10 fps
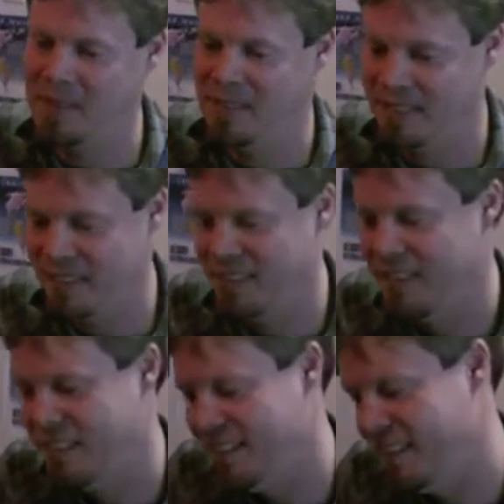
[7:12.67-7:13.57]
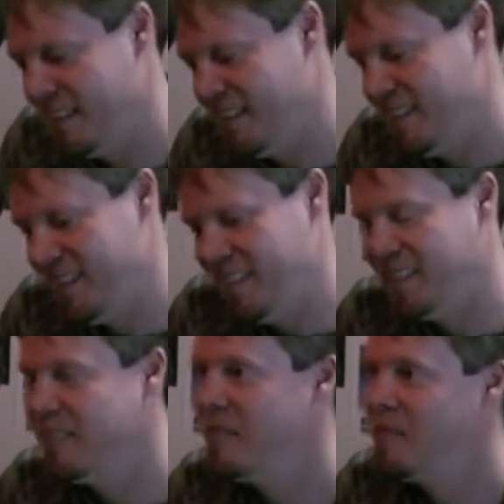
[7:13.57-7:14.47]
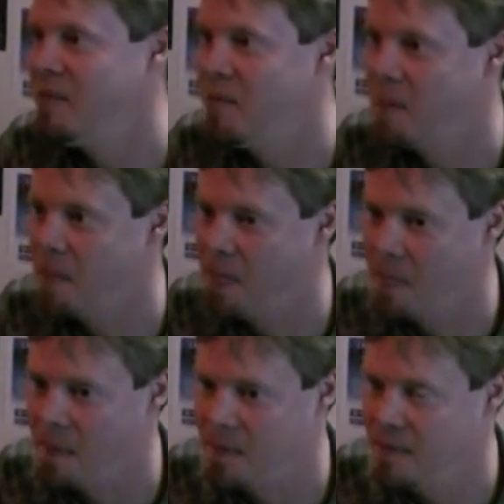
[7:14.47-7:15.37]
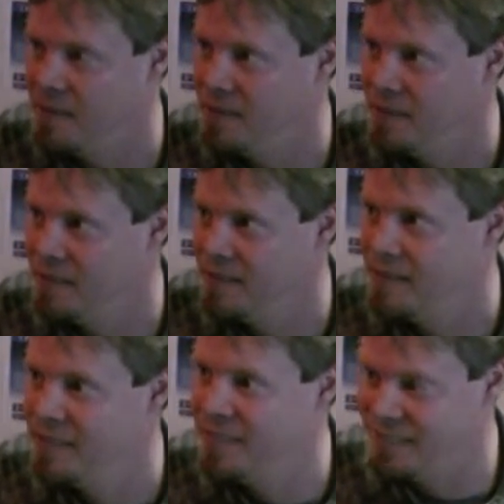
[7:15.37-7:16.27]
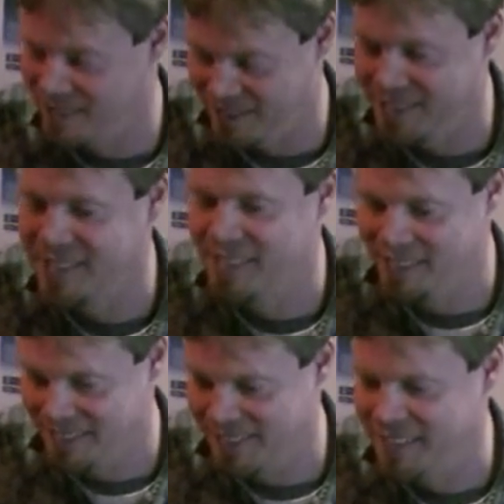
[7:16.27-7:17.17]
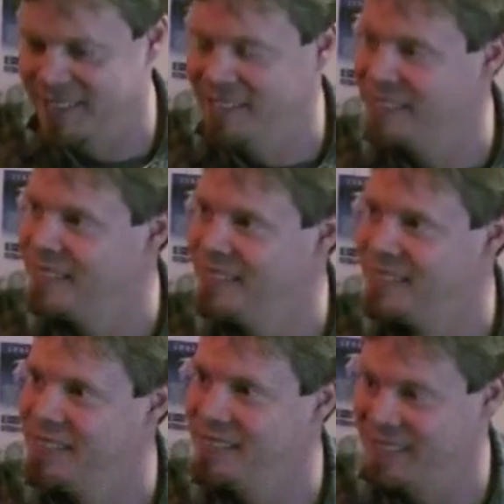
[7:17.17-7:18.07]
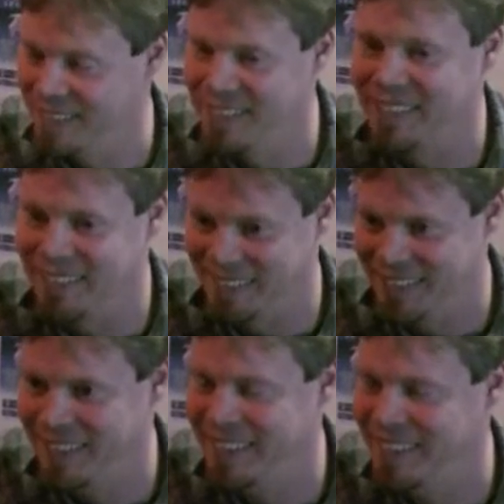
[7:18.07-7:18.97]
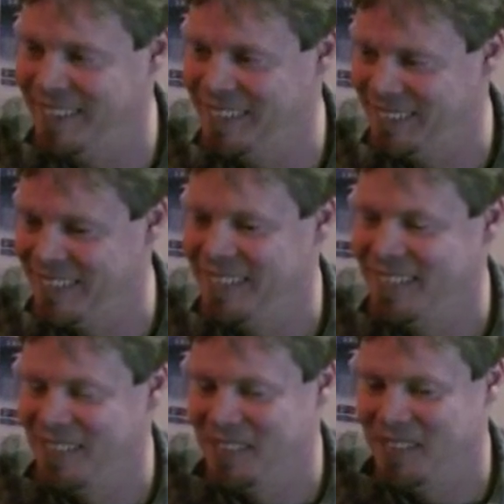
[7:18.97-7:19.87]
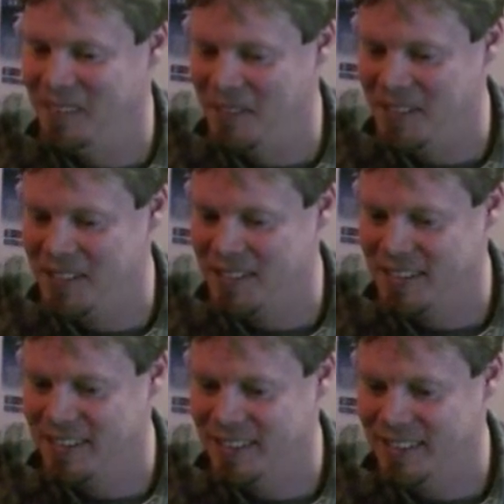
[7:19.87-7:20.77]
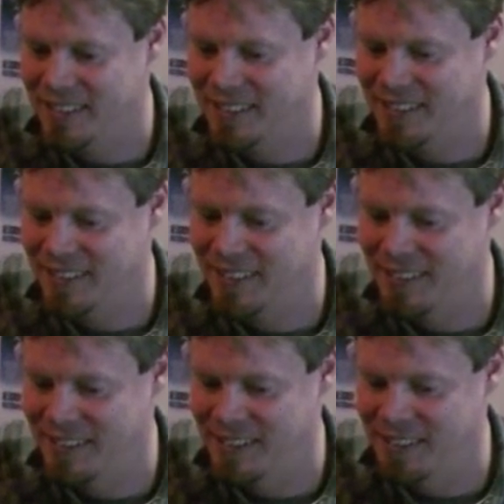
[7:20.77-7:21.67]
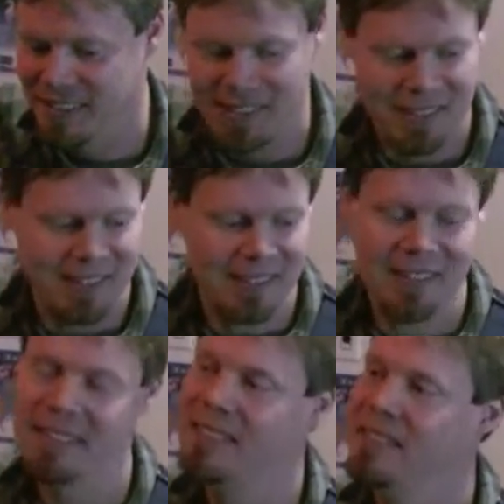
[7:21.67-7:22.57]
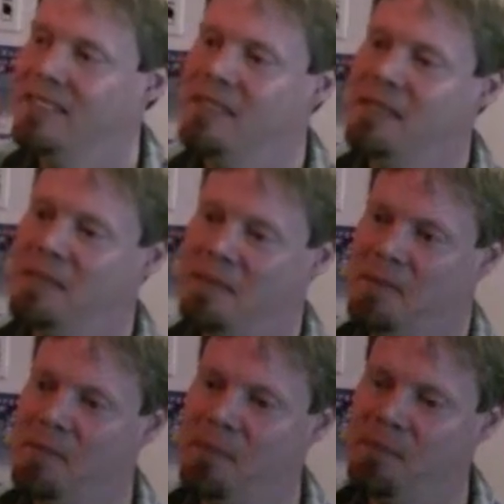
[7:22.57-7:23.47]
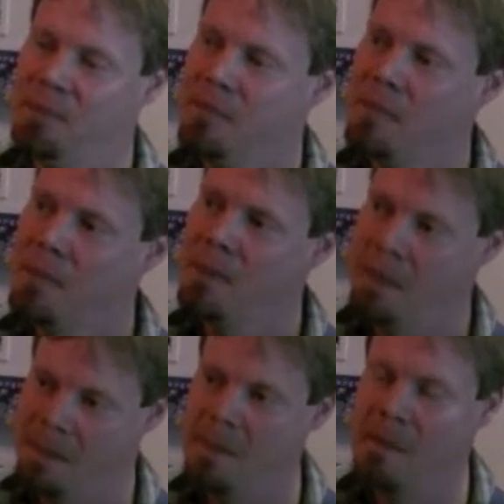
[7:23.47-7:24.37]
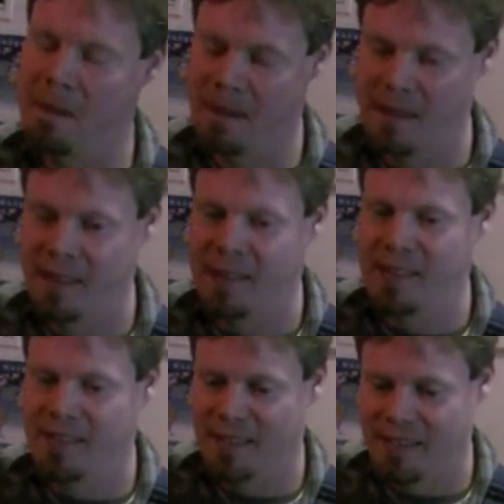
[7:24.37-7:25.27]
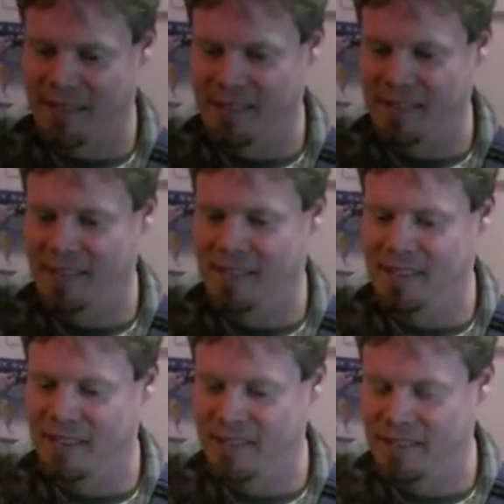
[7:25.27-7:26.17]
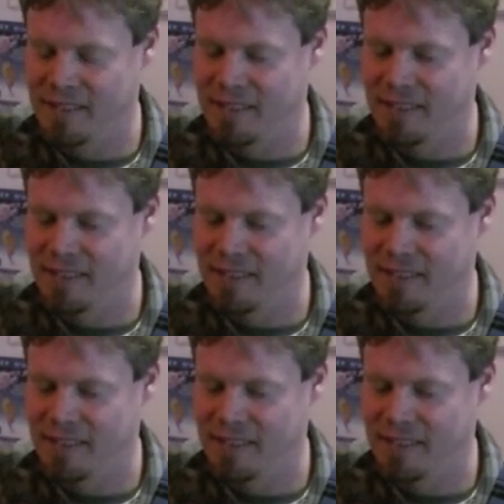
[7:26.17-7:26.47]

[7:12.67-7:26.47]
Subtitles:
And I mean, if you really want to take a drive 30. That's how they used to before the turnpike, I guess. Went in, they came across 30, and I can't imagine what that must have been like driving in